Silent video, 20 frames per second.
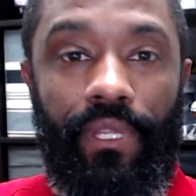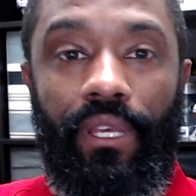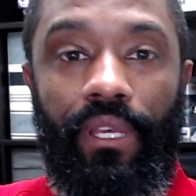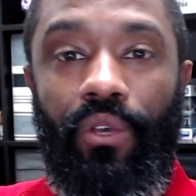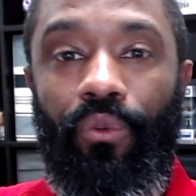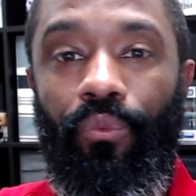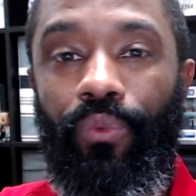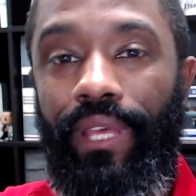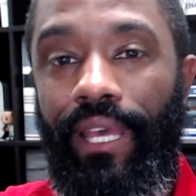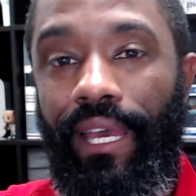
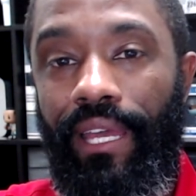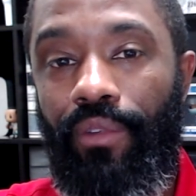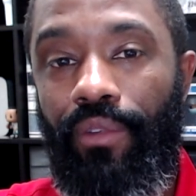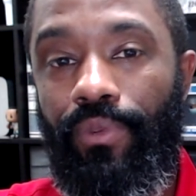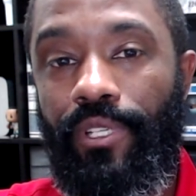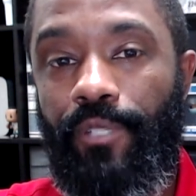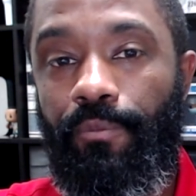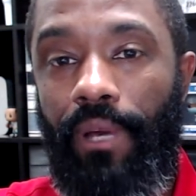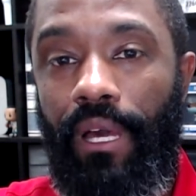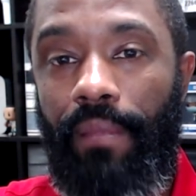We had to
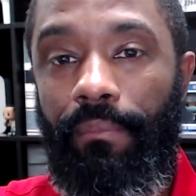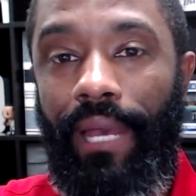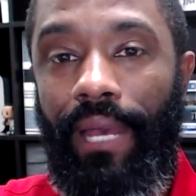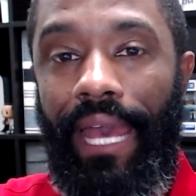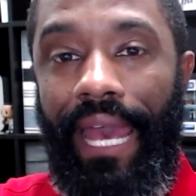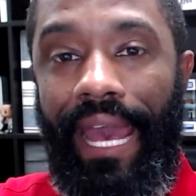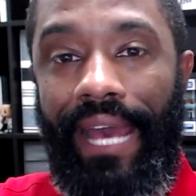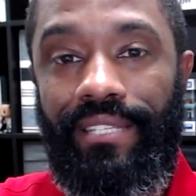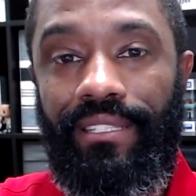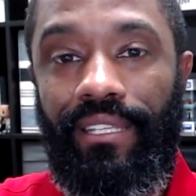respond by
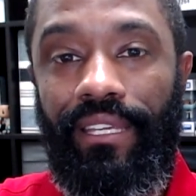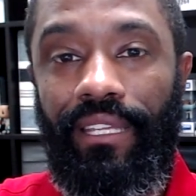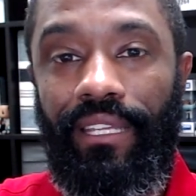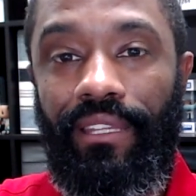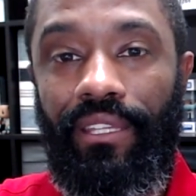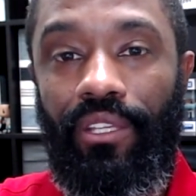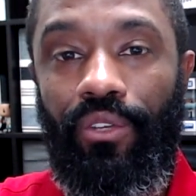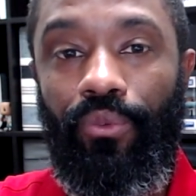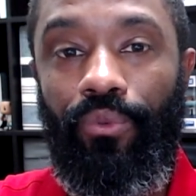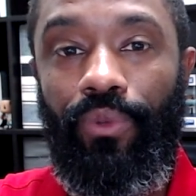
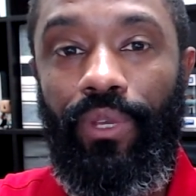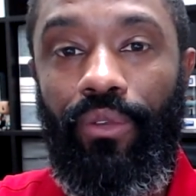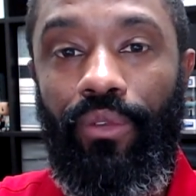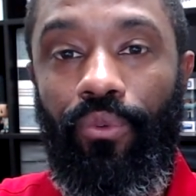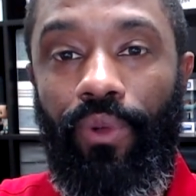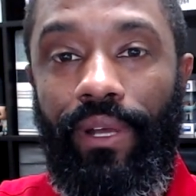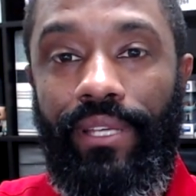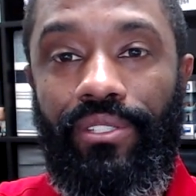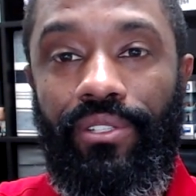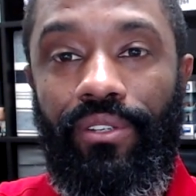asking the
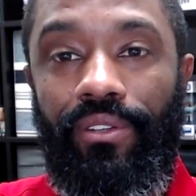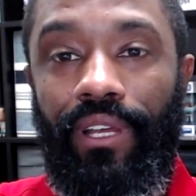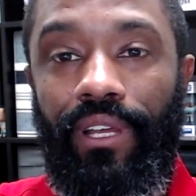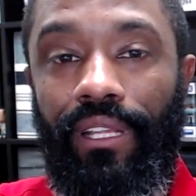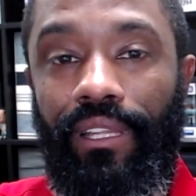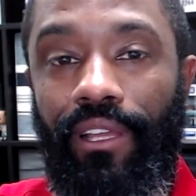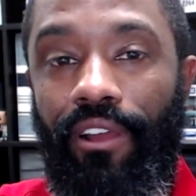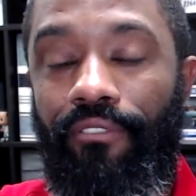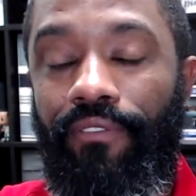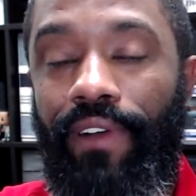requester to
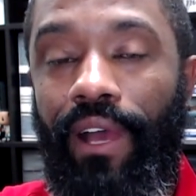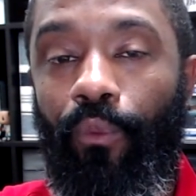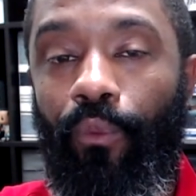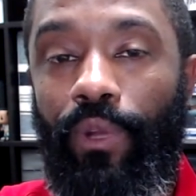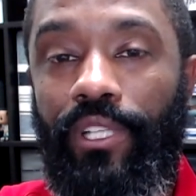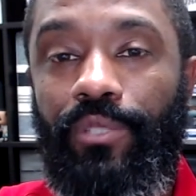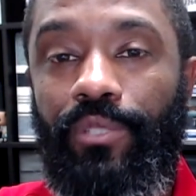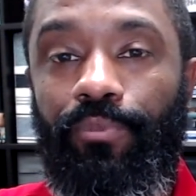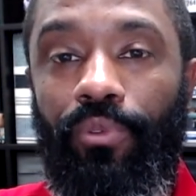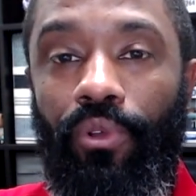clarify
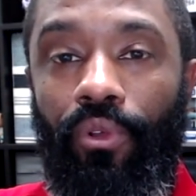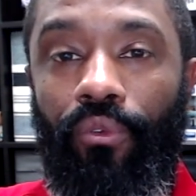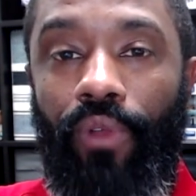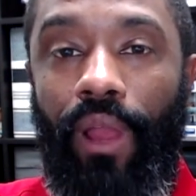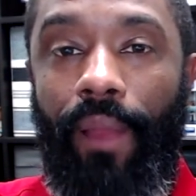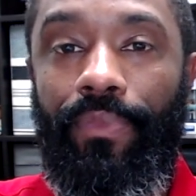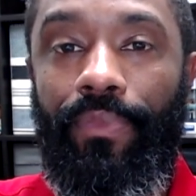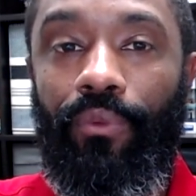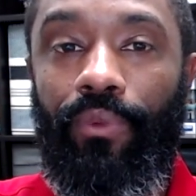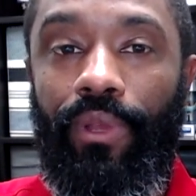which
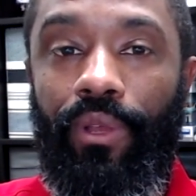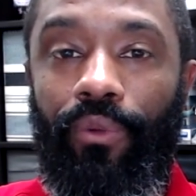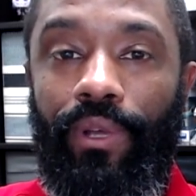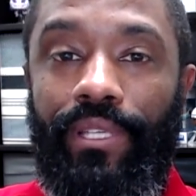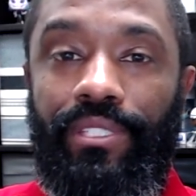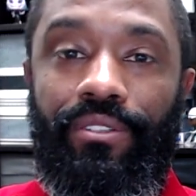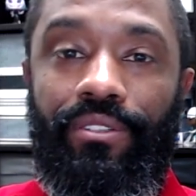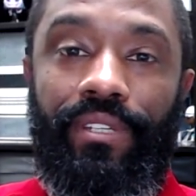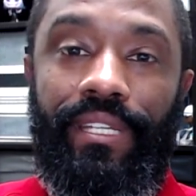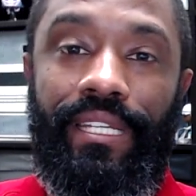program the
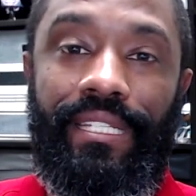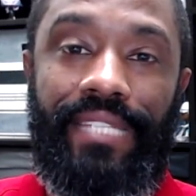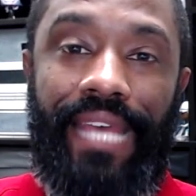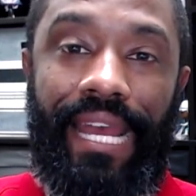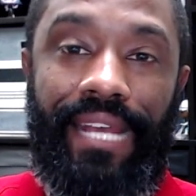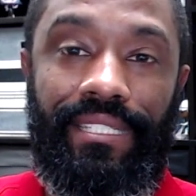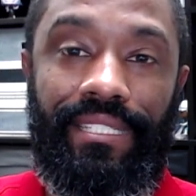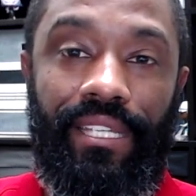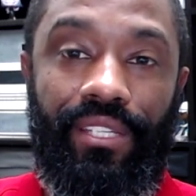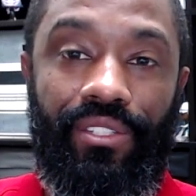requester needs
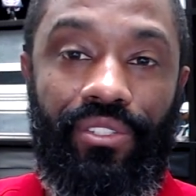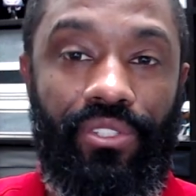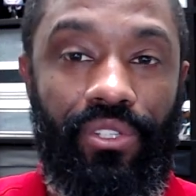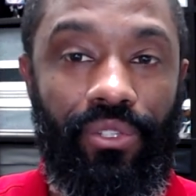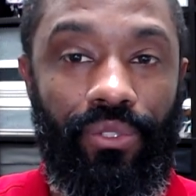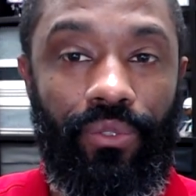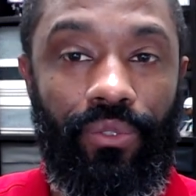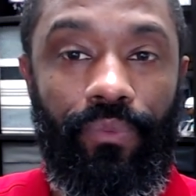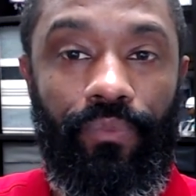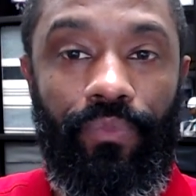access
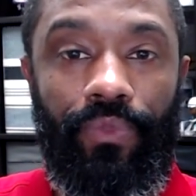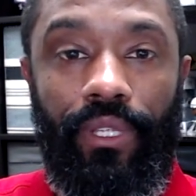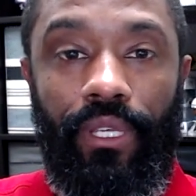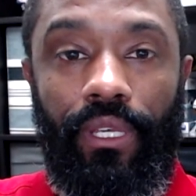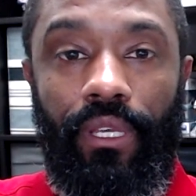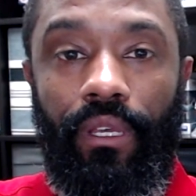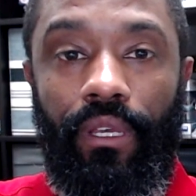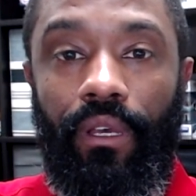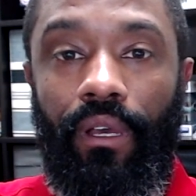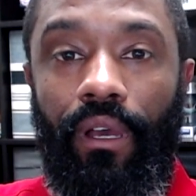to.
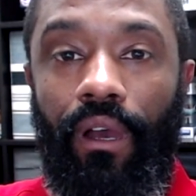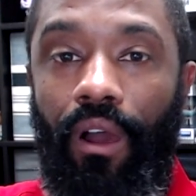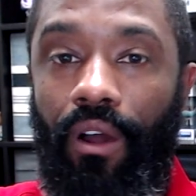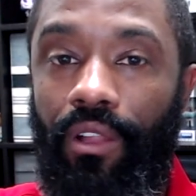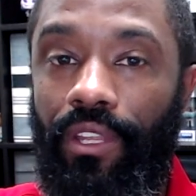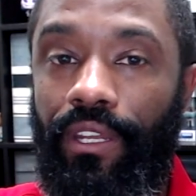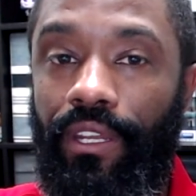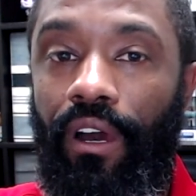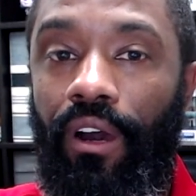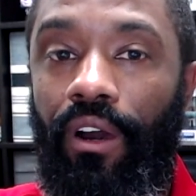
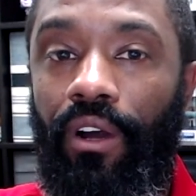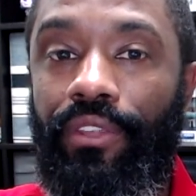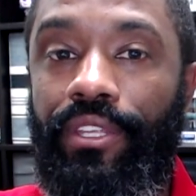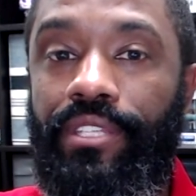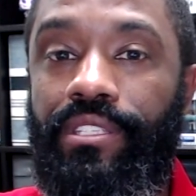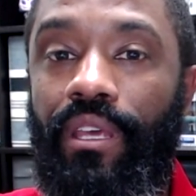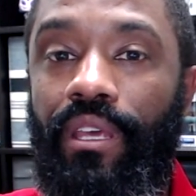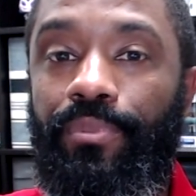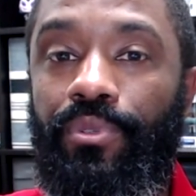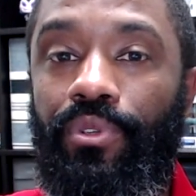All in all, the
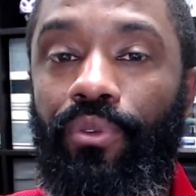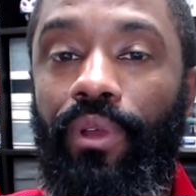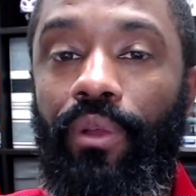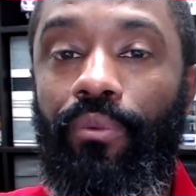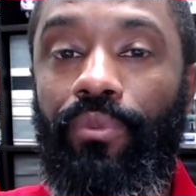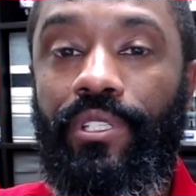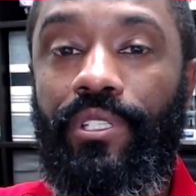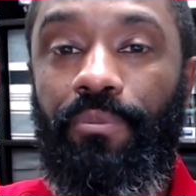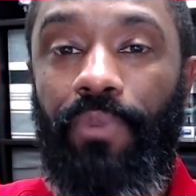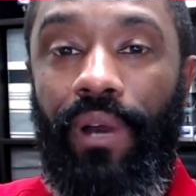
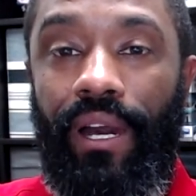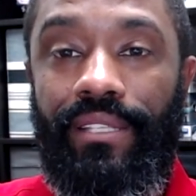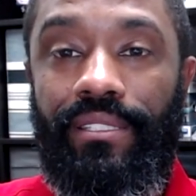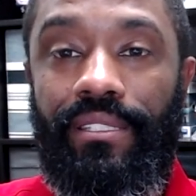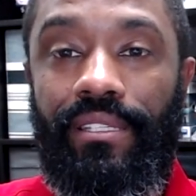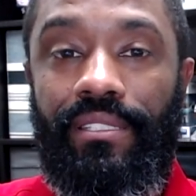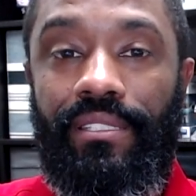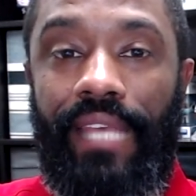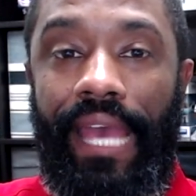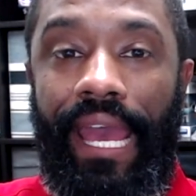subsequent
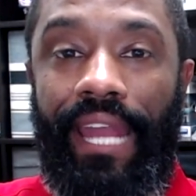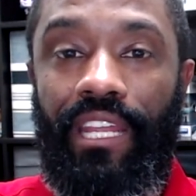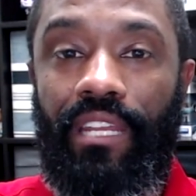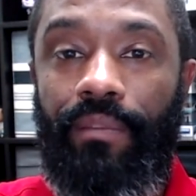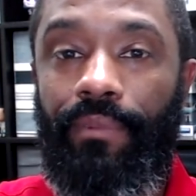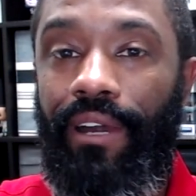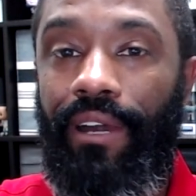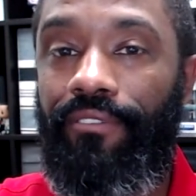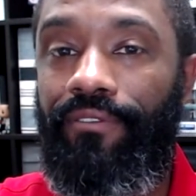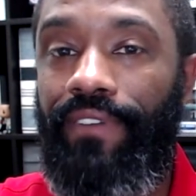responses added
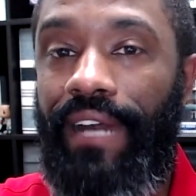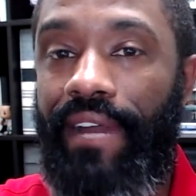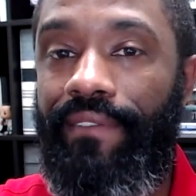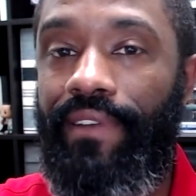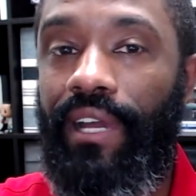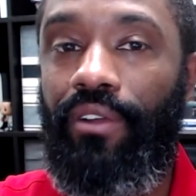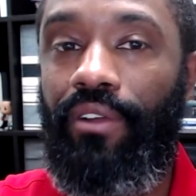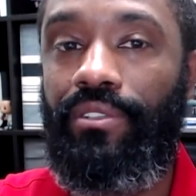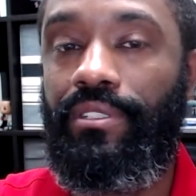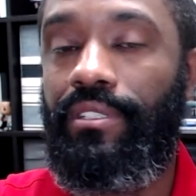about 5
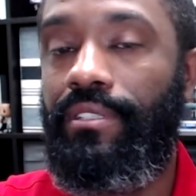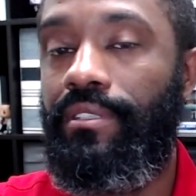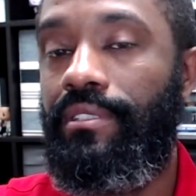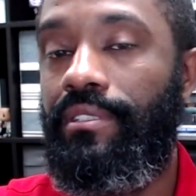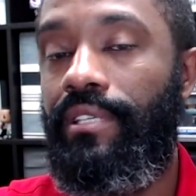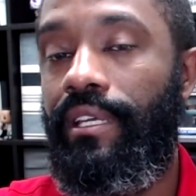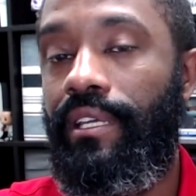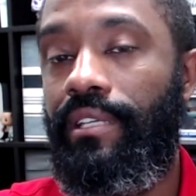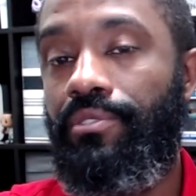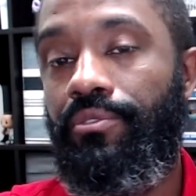hours to the
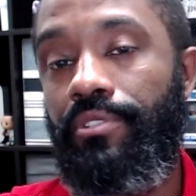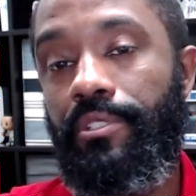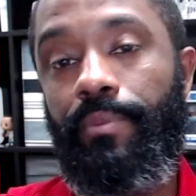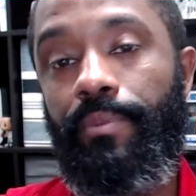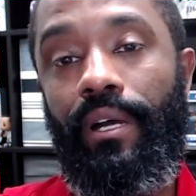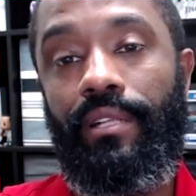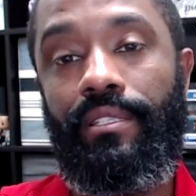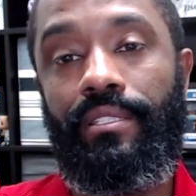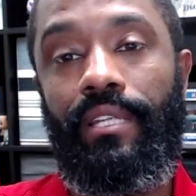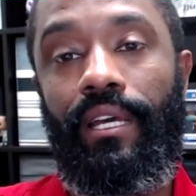ticket's
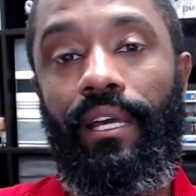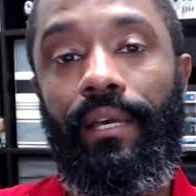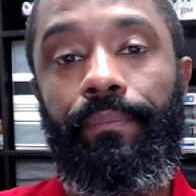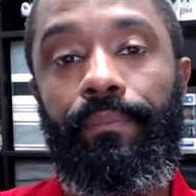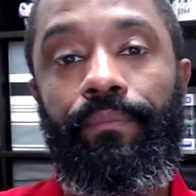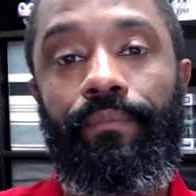response time.